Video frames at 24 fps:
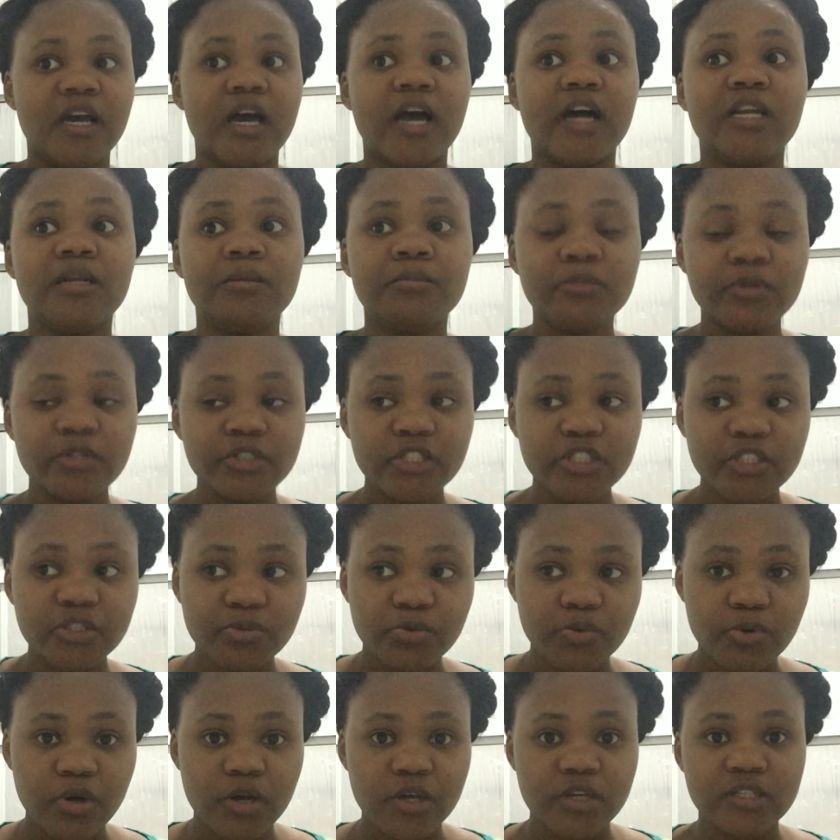And the
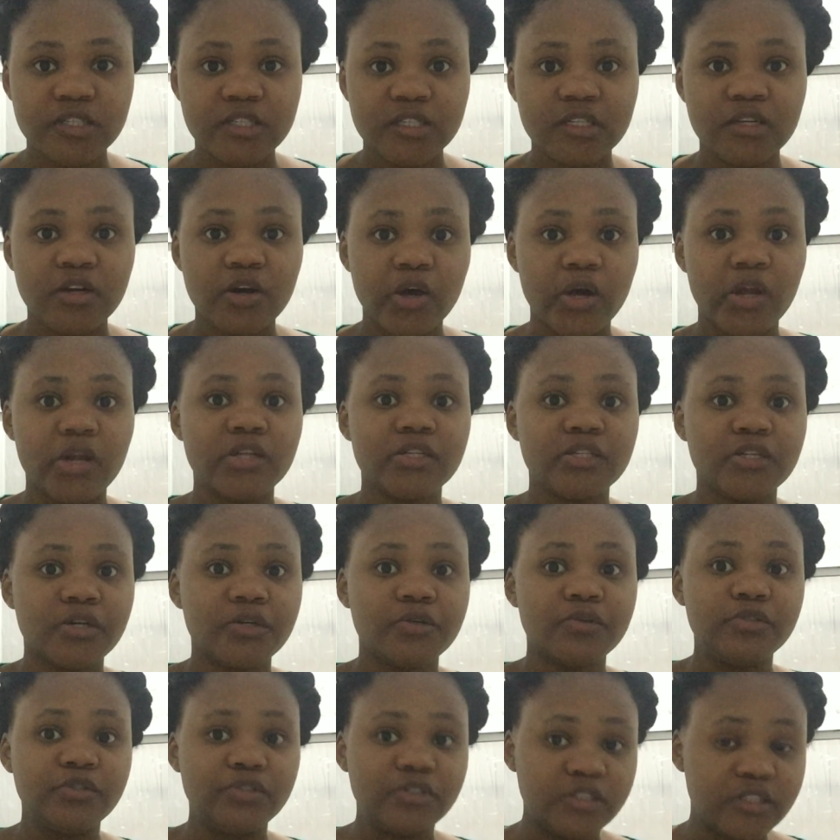moisturizing oils are
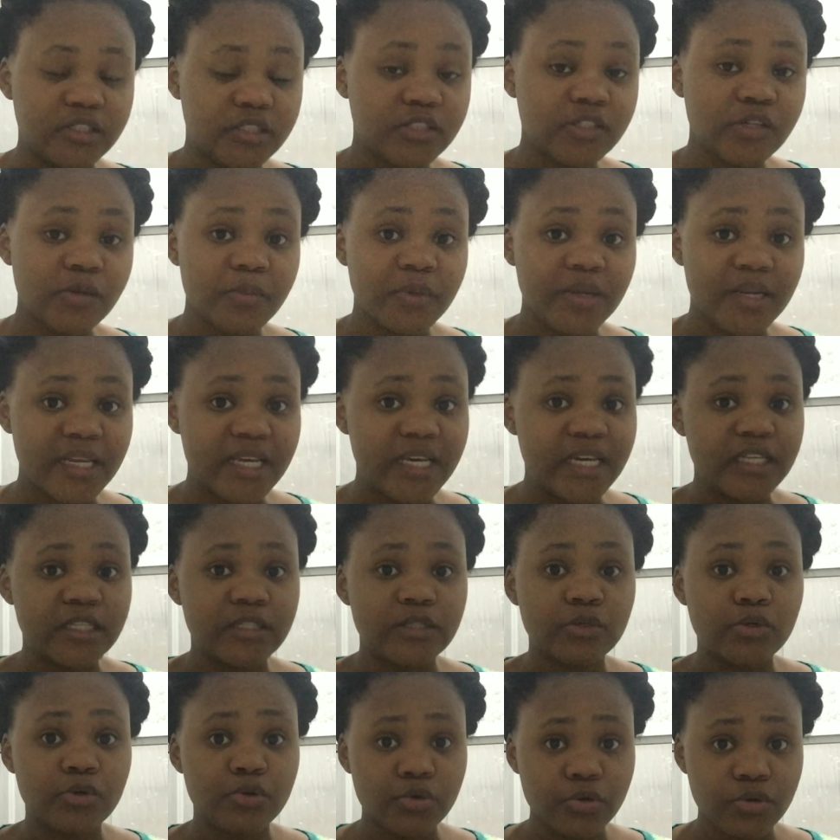used to
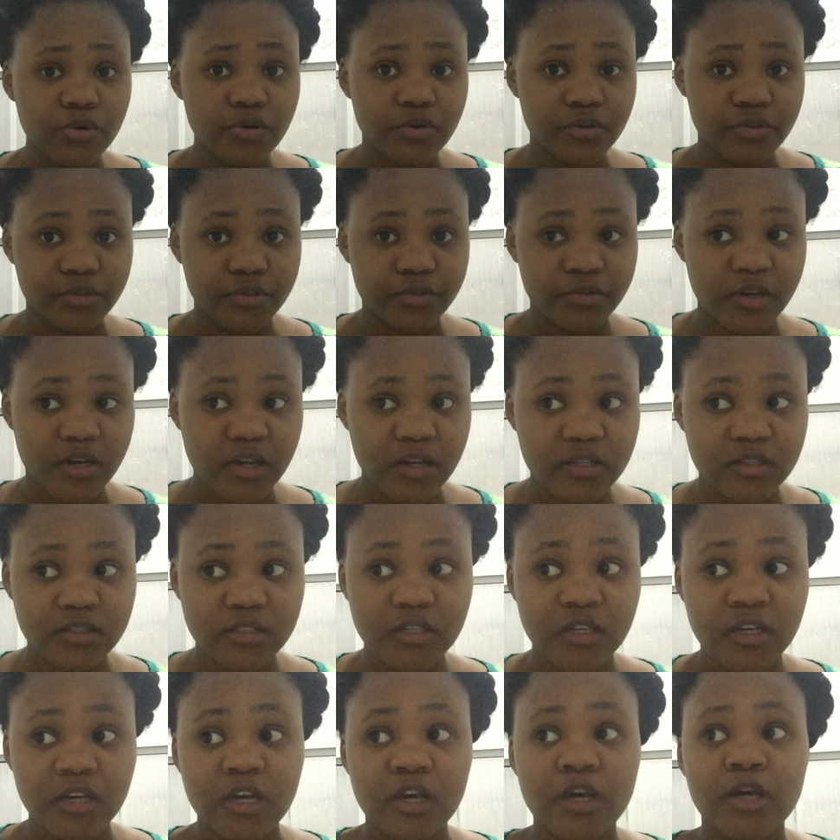stimulate growth, right?
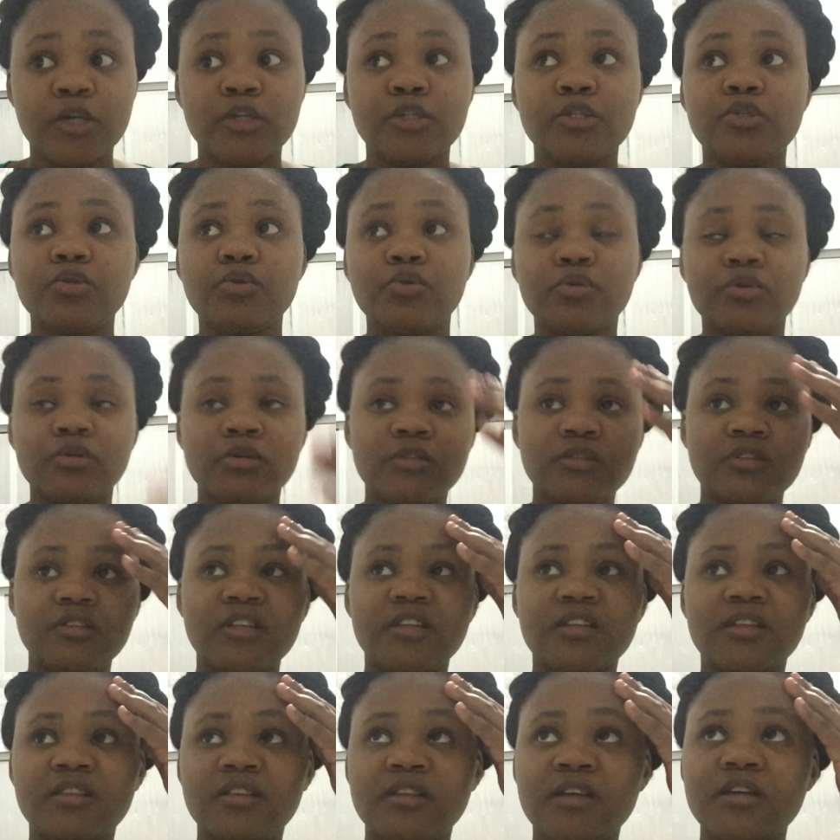So
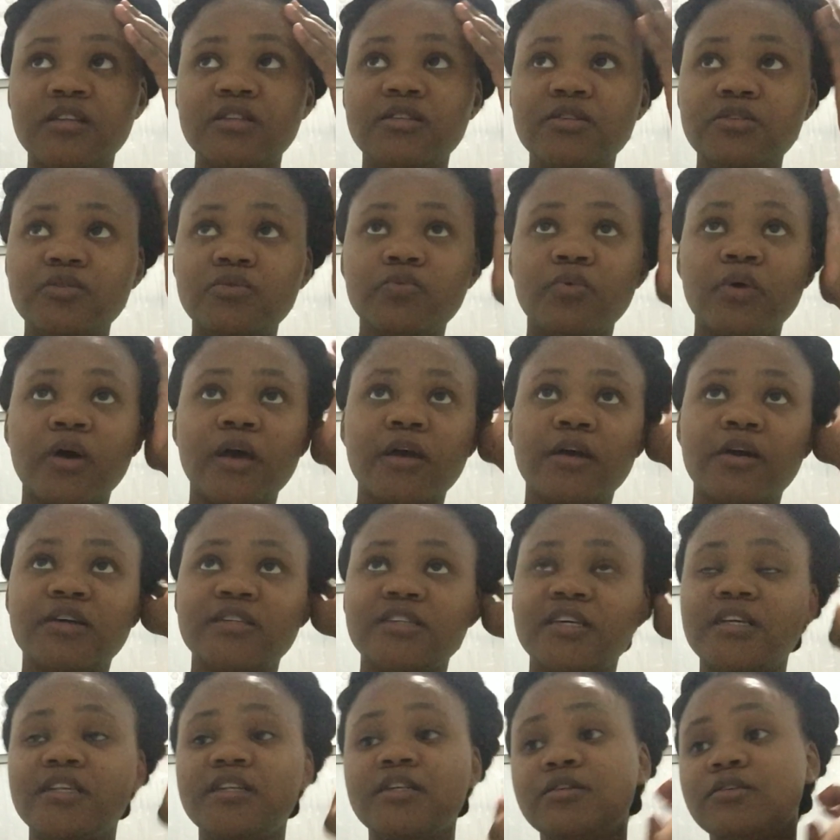that is why, because
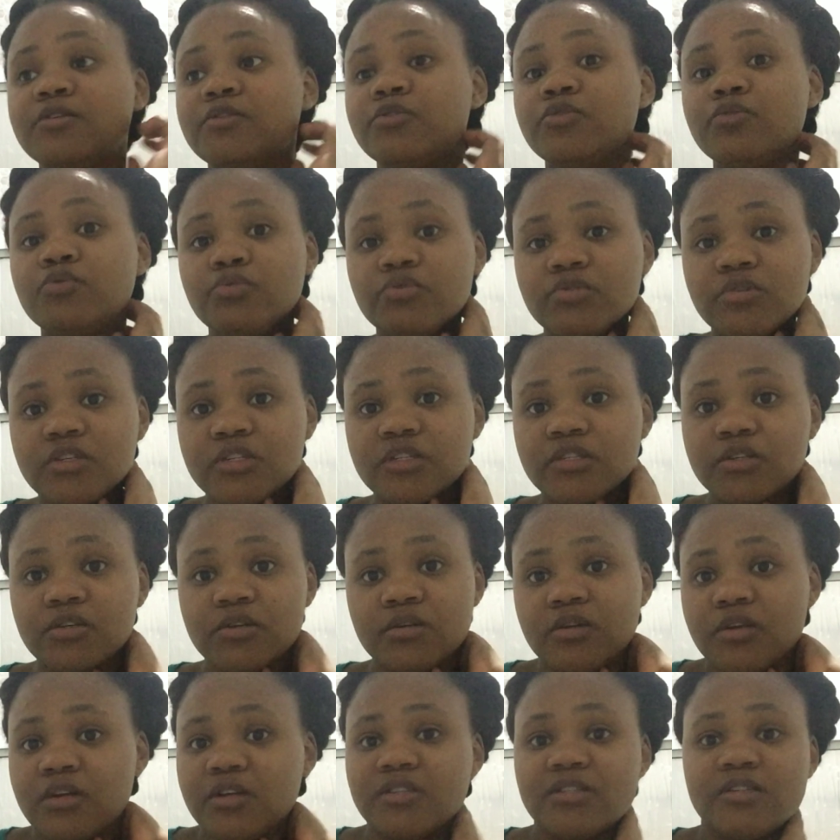I didn't know this
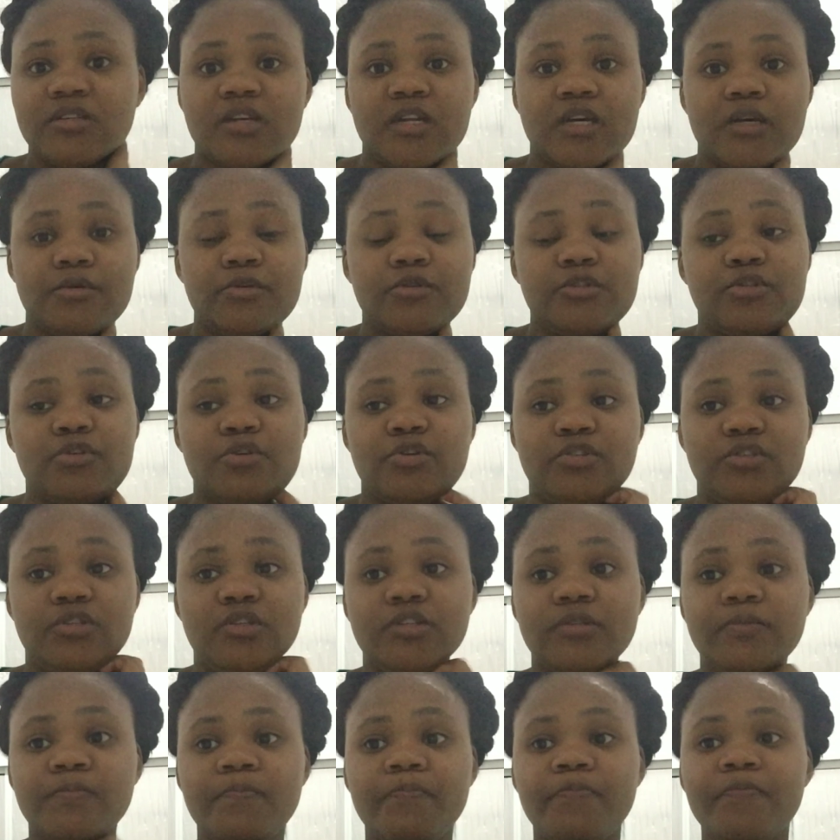earlier until I researched
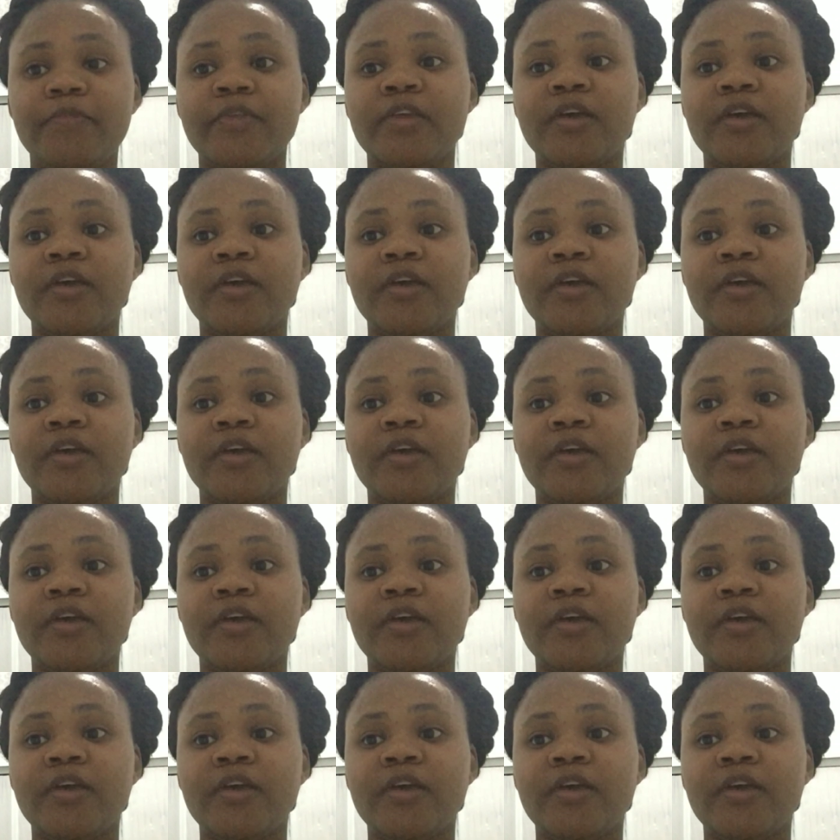it.